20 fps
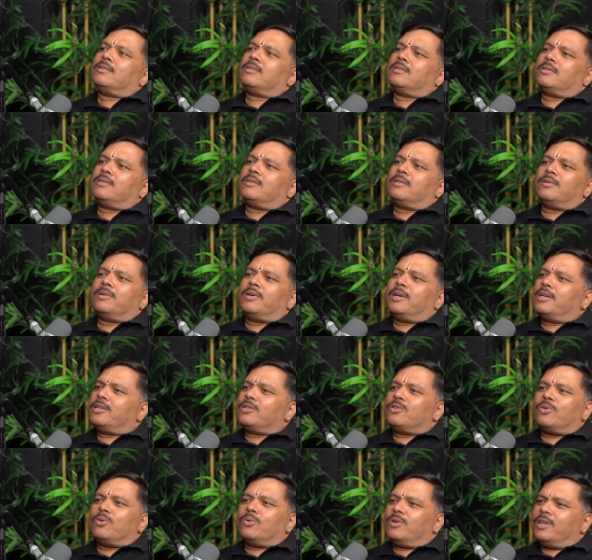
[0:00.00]
So
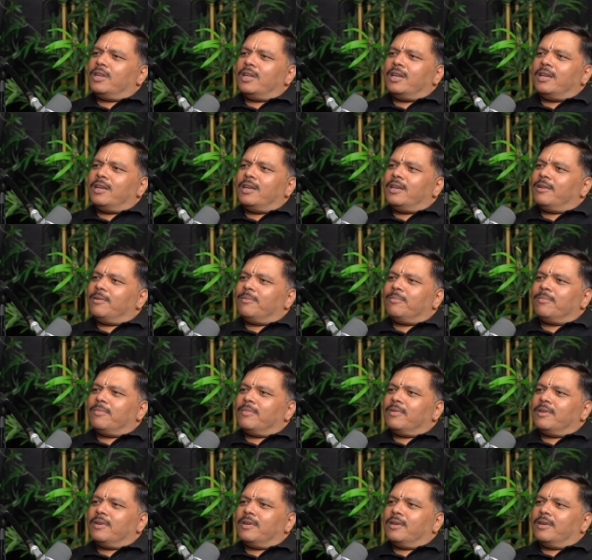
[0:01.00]
it's only
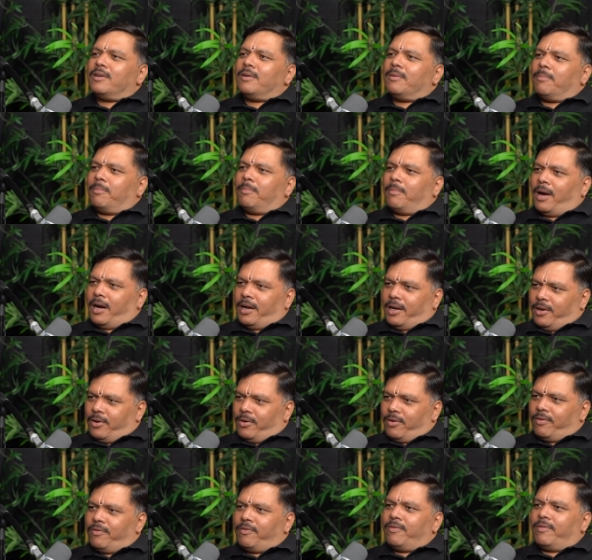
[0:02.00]
matter
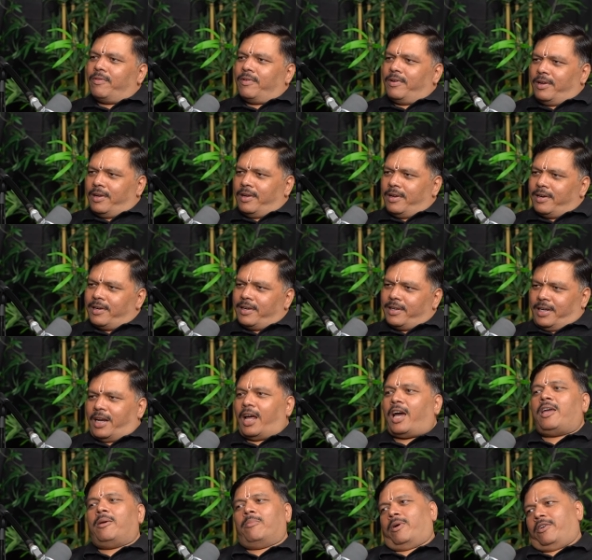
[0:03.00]
of
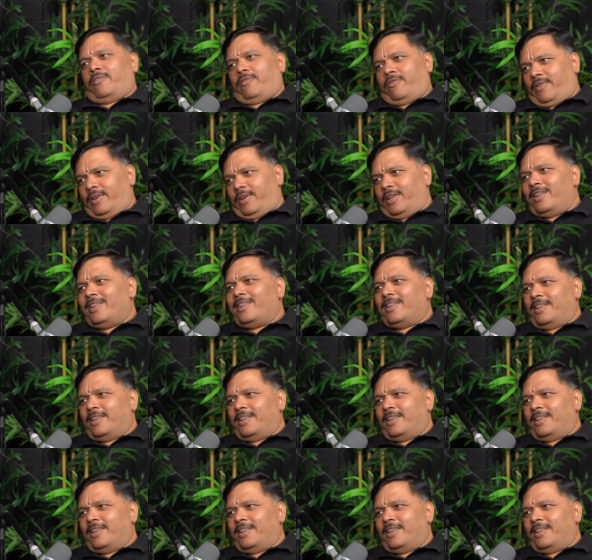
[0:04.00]
time, I feel,